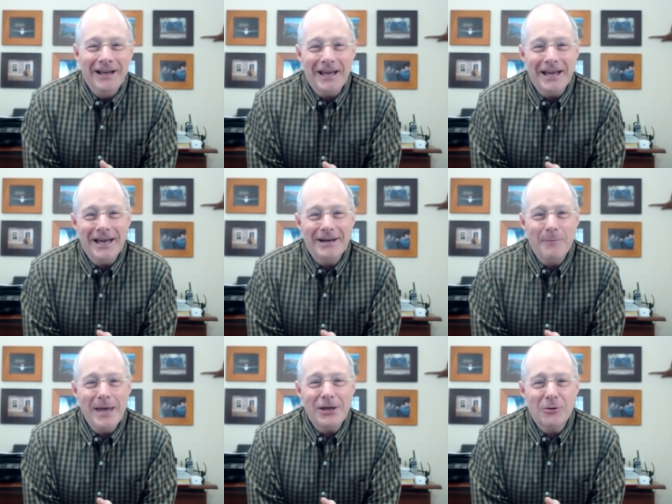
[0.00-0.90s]
and
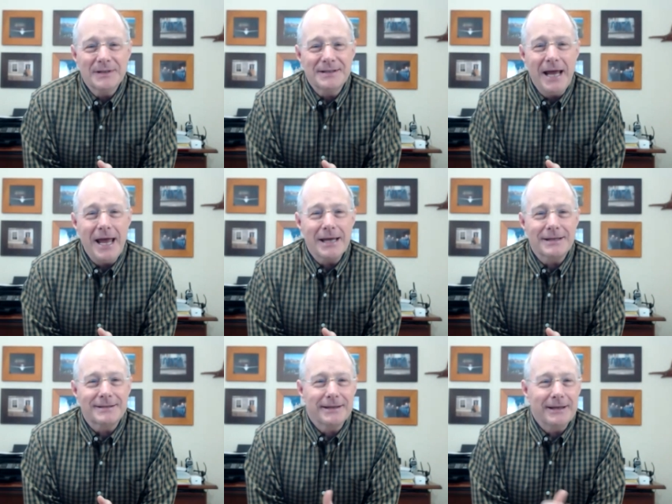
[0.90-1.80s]
make your
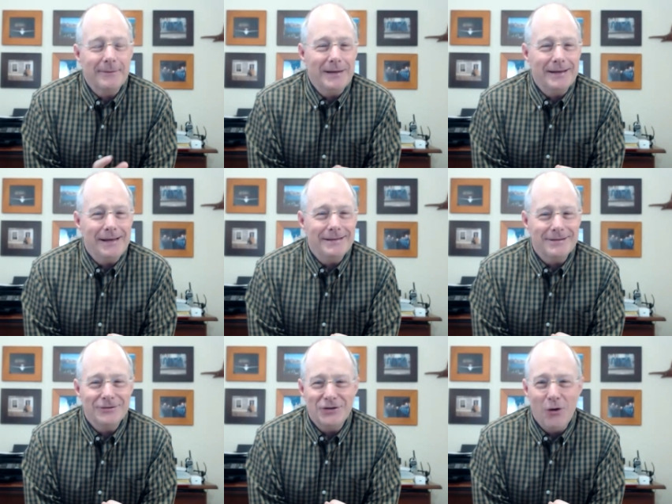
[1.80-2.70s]
mistakes because
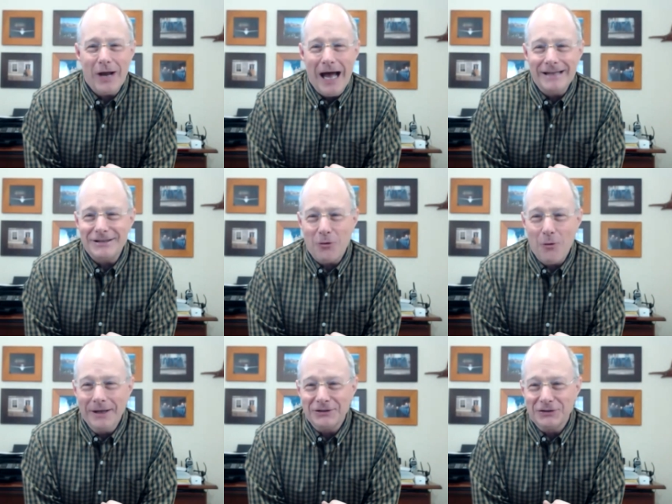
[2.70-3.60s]
there's no
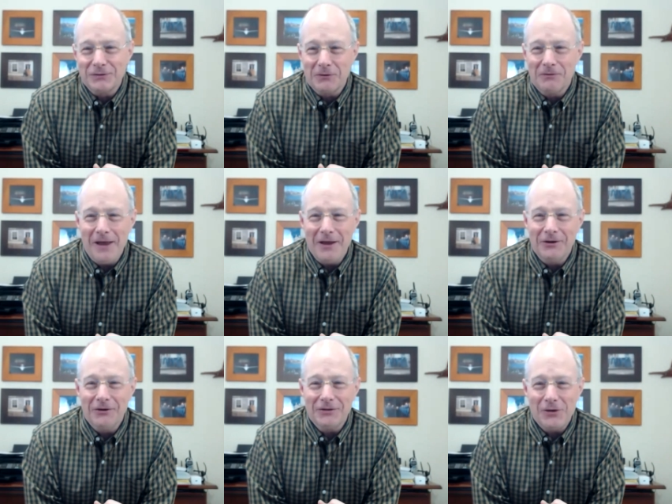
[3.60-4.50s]
consequences for
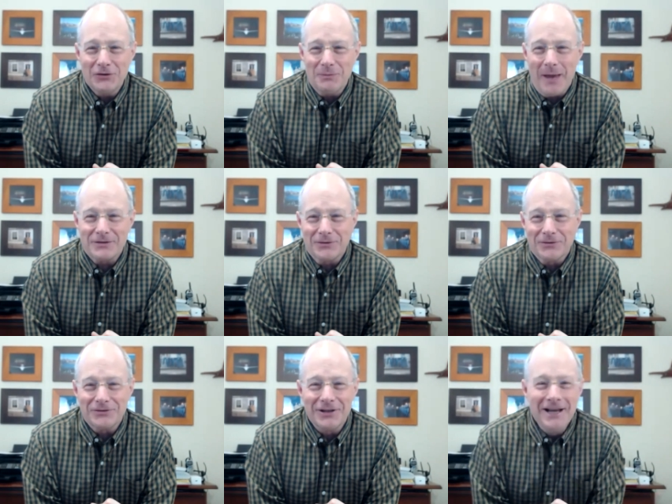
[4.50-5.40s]
failure in
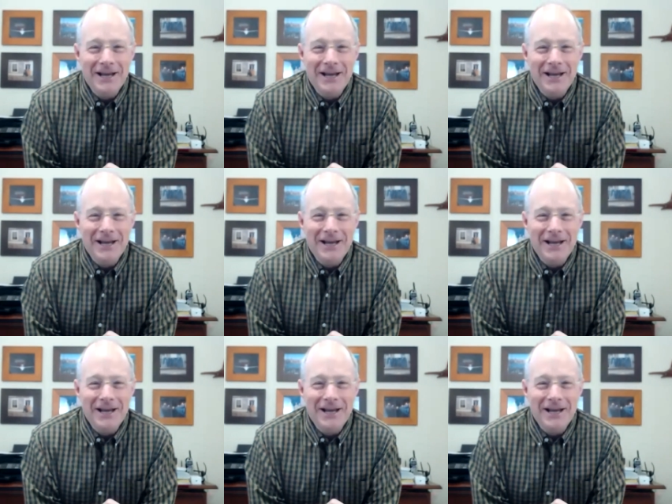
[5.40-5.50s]
toastmasters